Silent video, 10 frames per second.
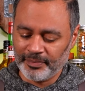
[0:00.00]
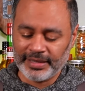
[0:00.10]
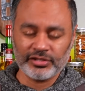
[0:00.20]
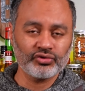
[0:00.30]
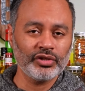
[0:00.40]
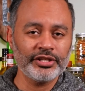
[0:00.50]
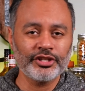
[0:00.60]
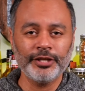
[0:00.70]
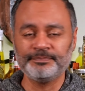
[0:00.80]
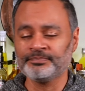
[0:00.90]
man, it's just really
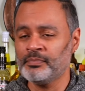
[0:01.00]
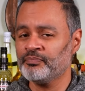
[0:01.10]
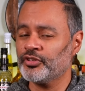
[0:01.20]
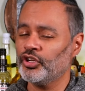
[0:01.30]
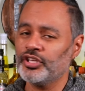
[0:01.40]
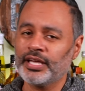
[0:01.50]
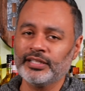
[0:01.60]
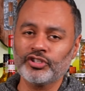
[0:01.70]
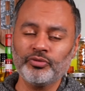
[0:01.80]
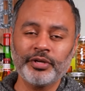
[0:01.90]
good. You know, you get
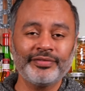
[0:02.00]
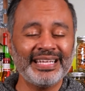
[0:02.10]
a little bit of